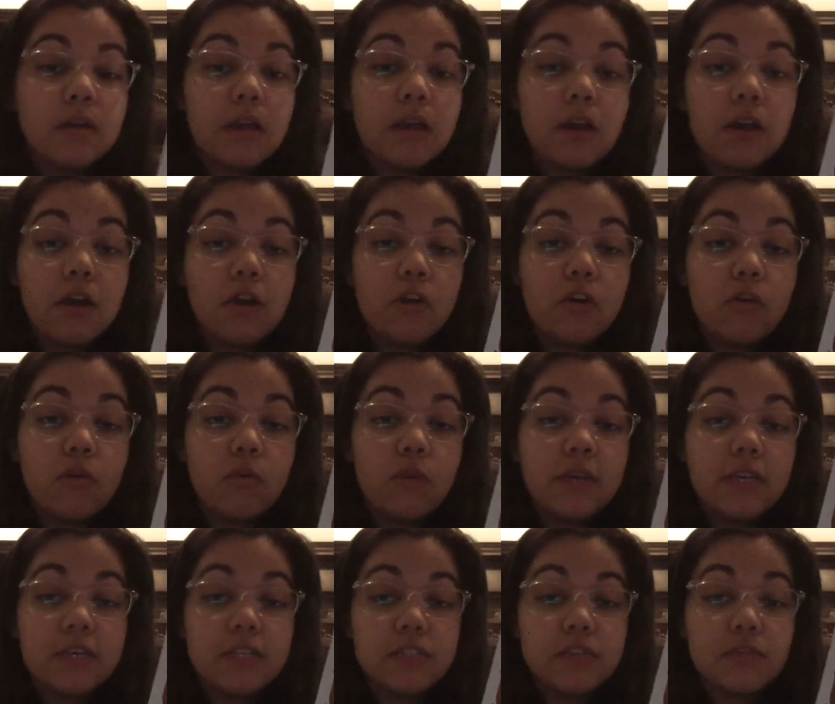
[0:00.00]
O
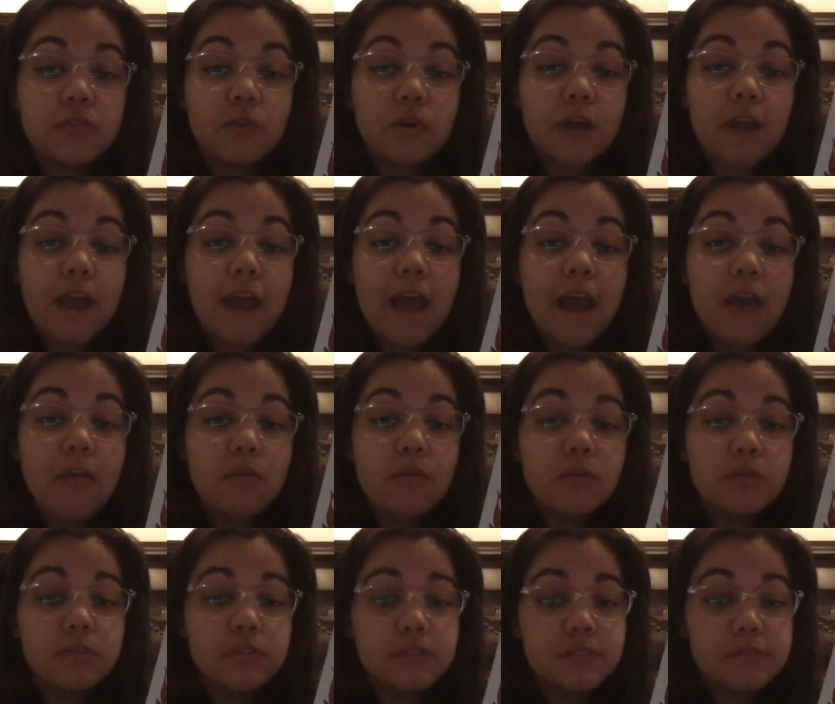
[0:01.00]
is for
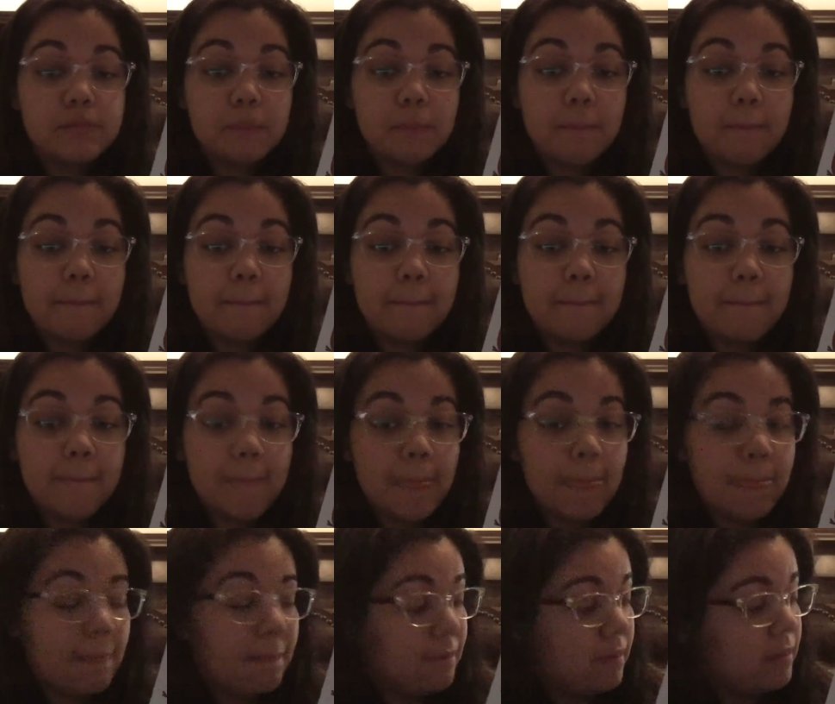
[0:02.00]
owls.
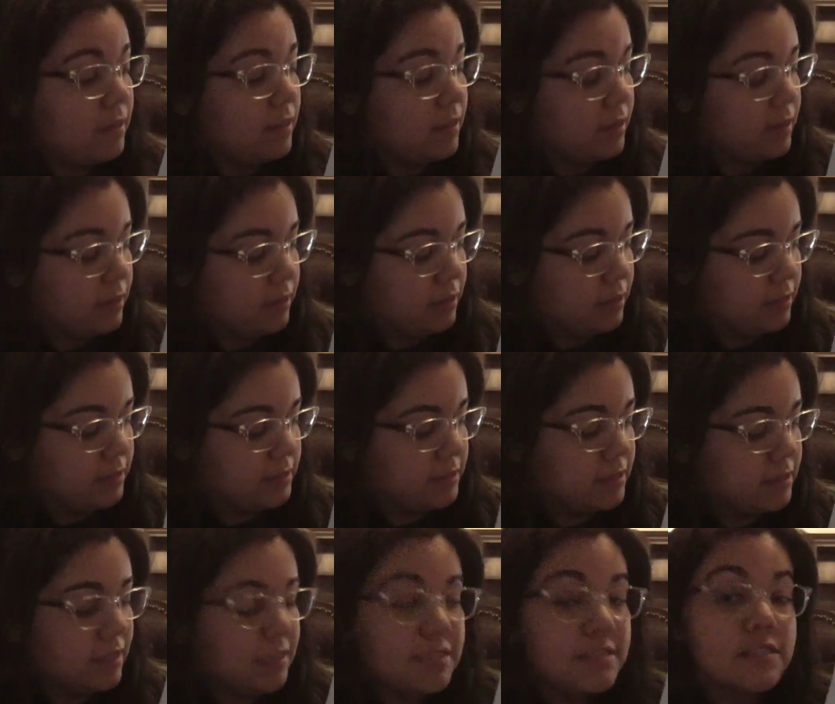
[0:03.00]
Is
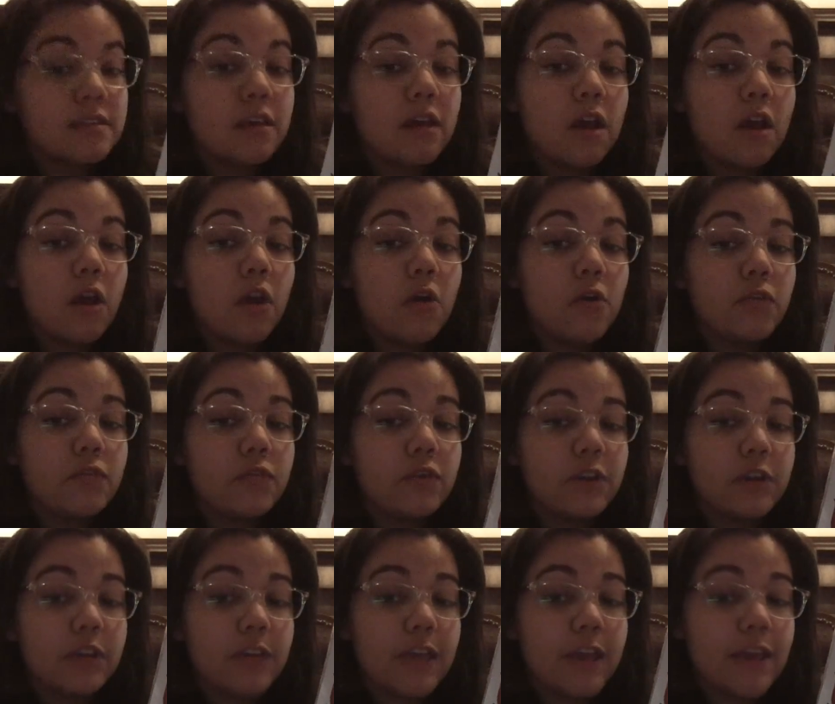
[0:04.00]
this
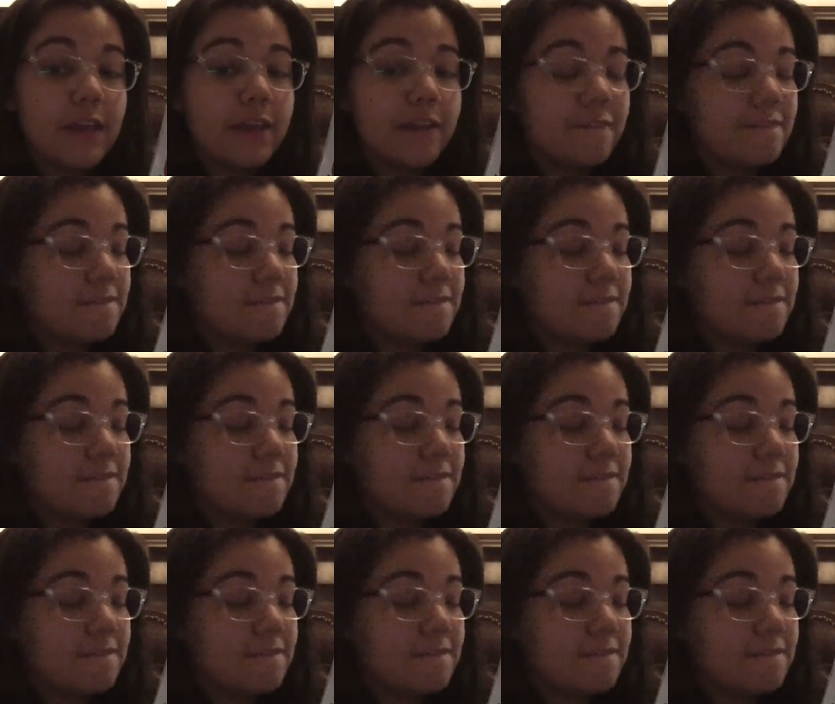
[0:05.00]
over yet?